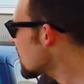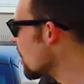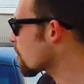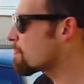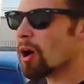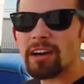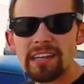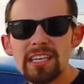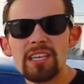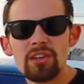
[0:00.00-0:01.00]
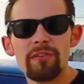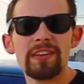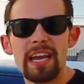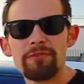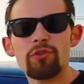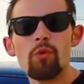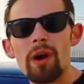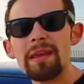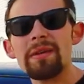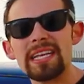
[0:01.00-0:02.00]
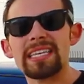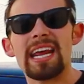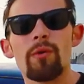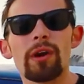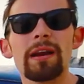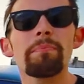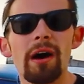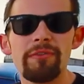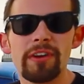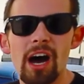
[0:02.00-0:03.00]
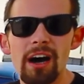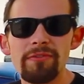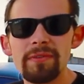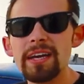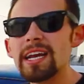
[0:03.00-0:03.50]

Now it's bonded to the surface after 20 minutes and now we're gonna buff it off.